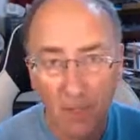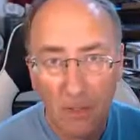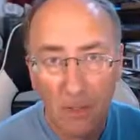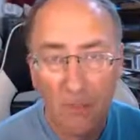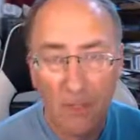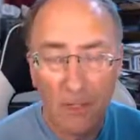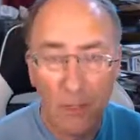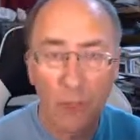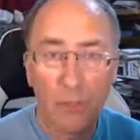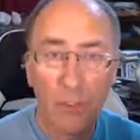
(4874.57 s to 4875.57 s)
That's
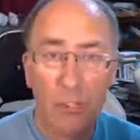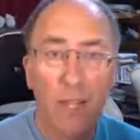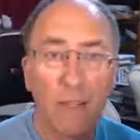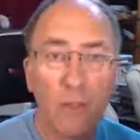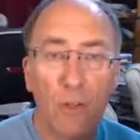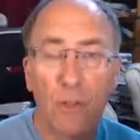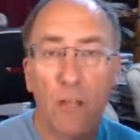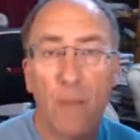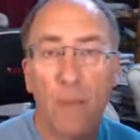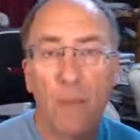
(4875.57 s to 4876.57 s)
not to say that those other
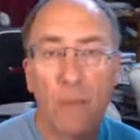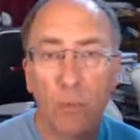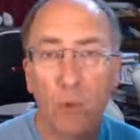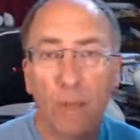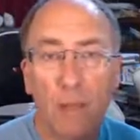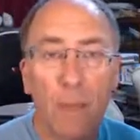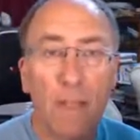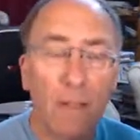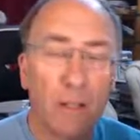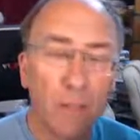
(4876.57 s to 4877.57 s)
metals won't come in,
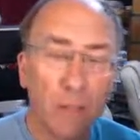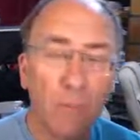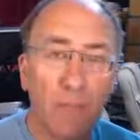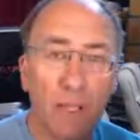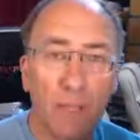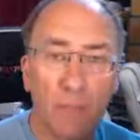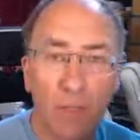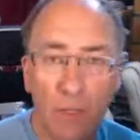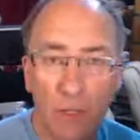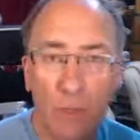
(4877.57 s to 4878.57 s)
and I do believe there will
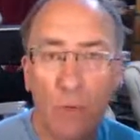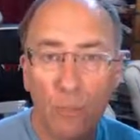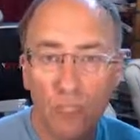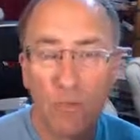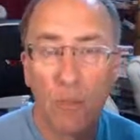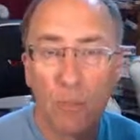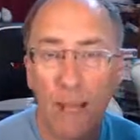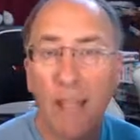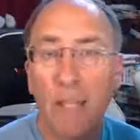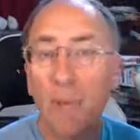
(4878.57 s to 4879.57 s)
be gold, silver,
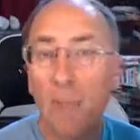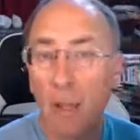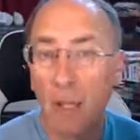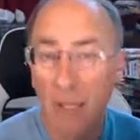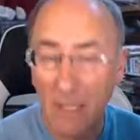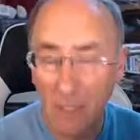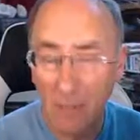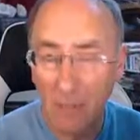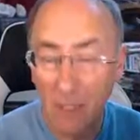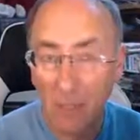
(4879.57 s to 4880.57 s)
platinum and
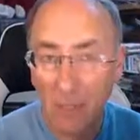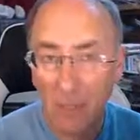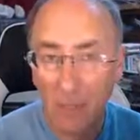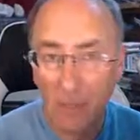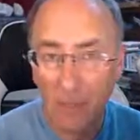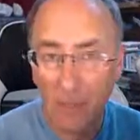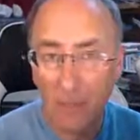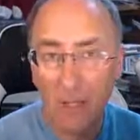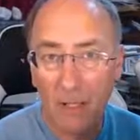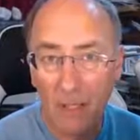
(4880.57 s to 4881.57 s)
palladium will
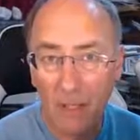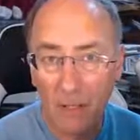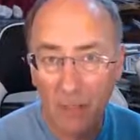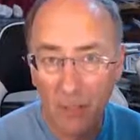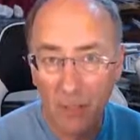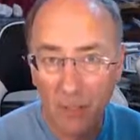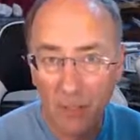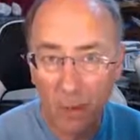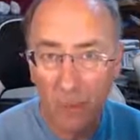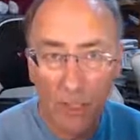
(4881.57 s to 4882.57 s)
make the
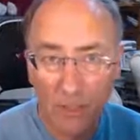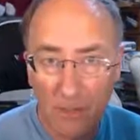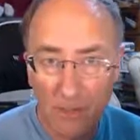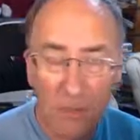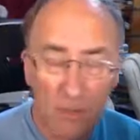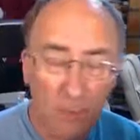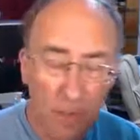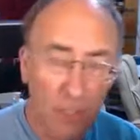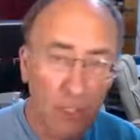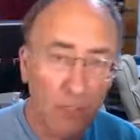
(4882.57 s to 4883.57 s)
holding of the
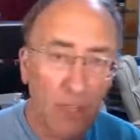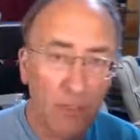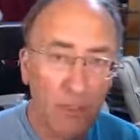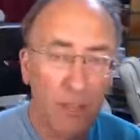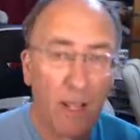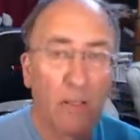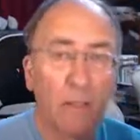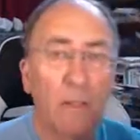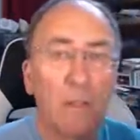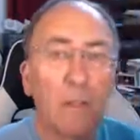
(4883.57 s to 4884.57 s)
precious metal standard.
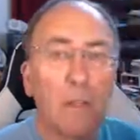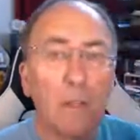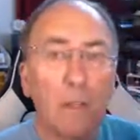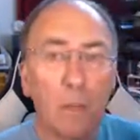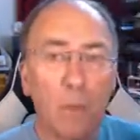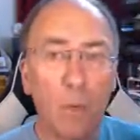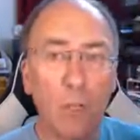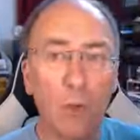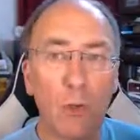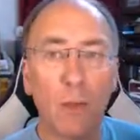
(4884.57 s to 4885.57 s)
But we're
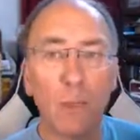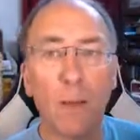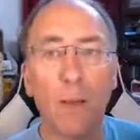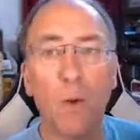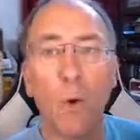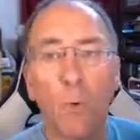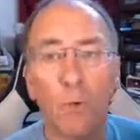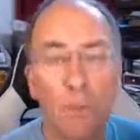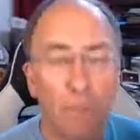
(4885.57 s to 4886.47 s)
talking also about quantum.